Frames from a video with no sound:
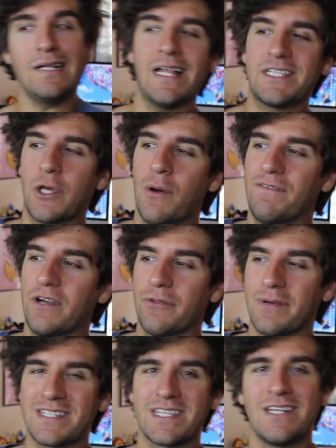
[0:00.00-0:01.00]
Now let's go over to
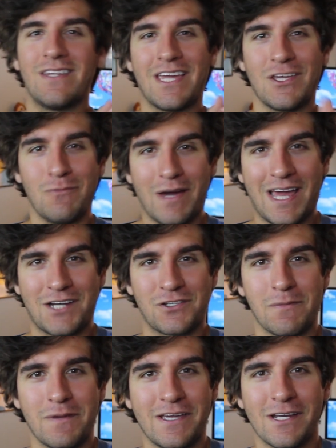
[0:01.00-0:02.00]
the reason that you might
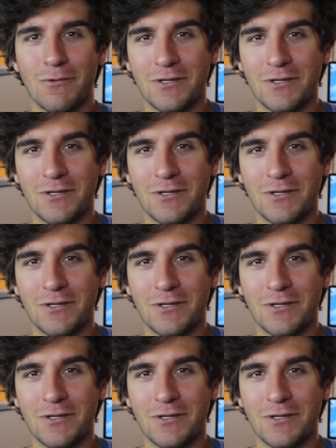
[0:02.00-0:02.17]
actually be here,